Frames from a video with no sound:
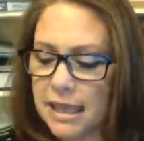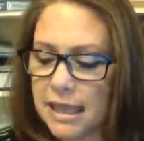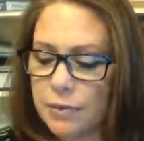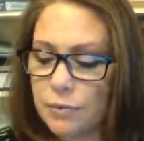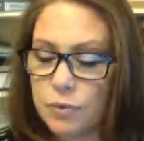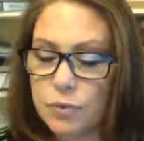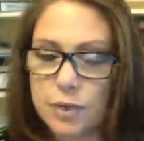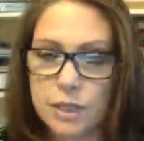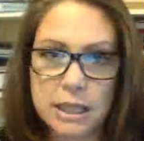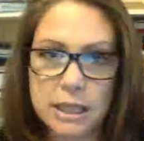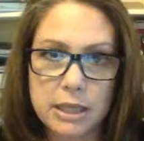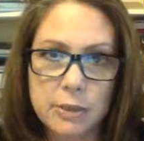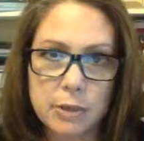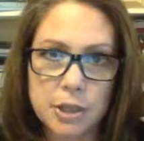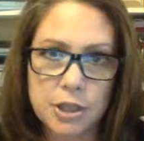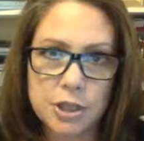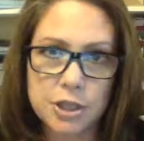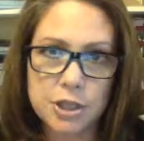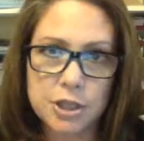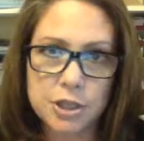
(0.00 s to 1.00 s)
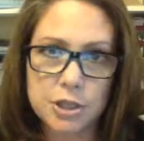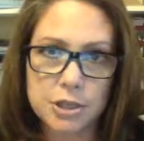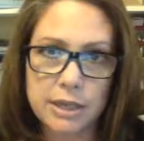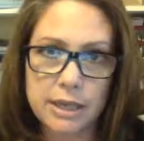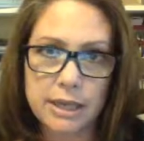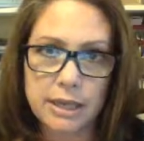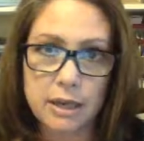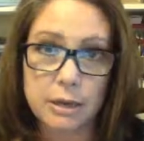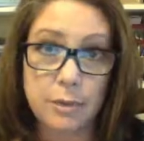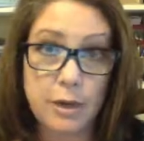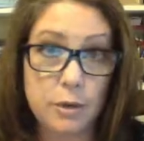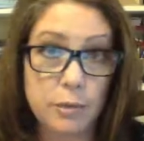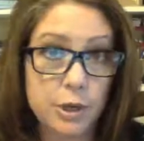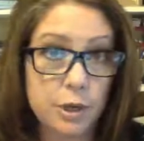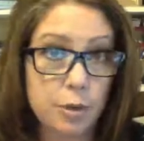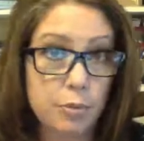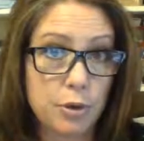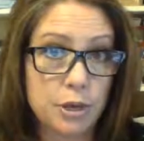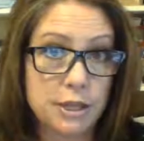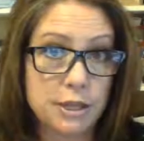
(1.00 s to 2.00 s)
I really want you to start thinking about what
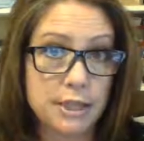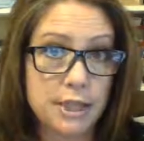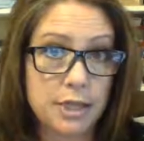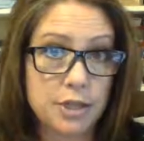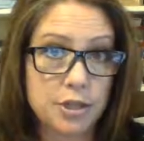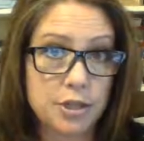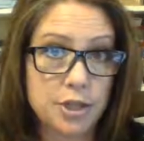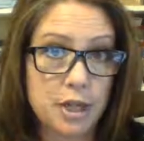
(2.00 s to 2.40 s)
your presentation